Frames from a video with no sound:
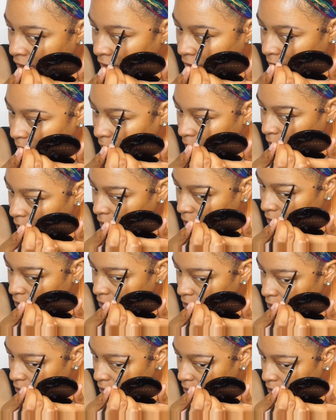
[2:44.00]
I will go
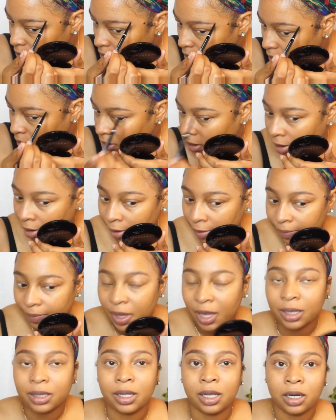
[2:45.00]
through
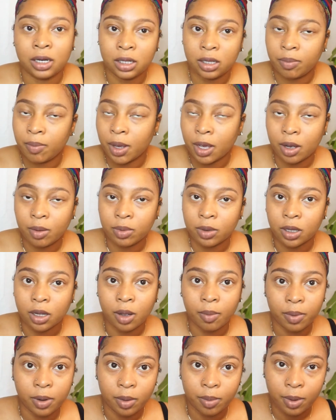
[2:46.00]
at the end of the makeup
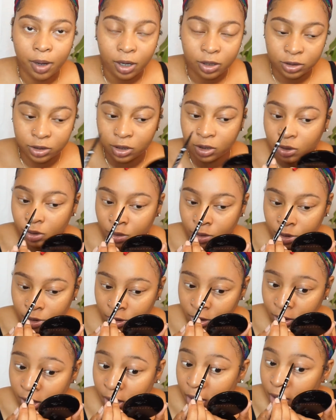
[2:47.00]
look and put a brow gel
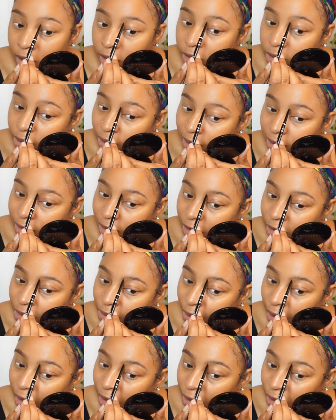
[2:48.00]
on to
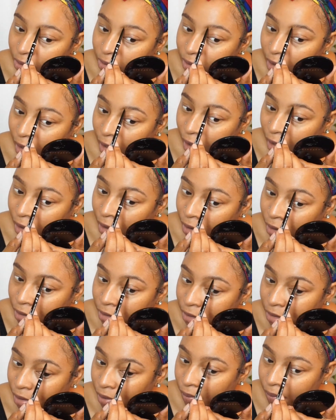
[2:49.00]
accentuate those
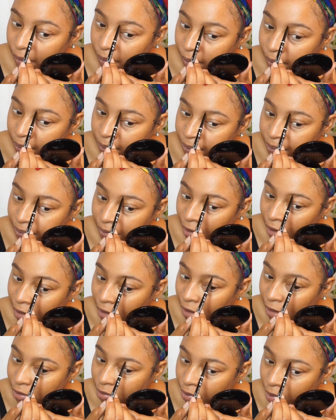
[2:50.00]
hairs.
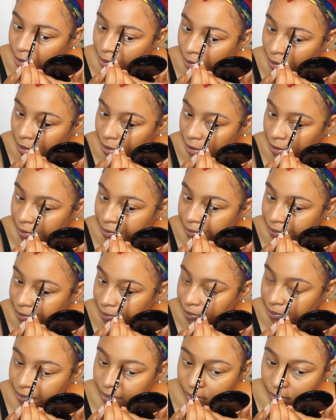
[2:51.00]
And that's what really
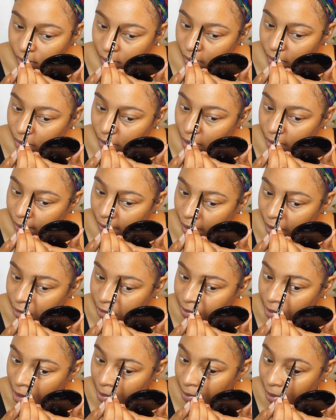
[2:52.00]

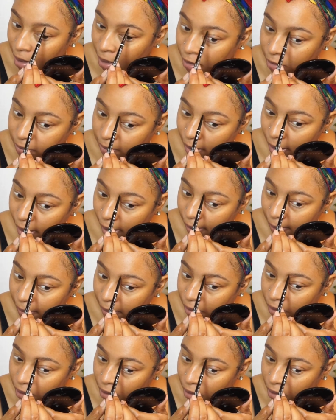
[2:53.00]
makes my brows pop.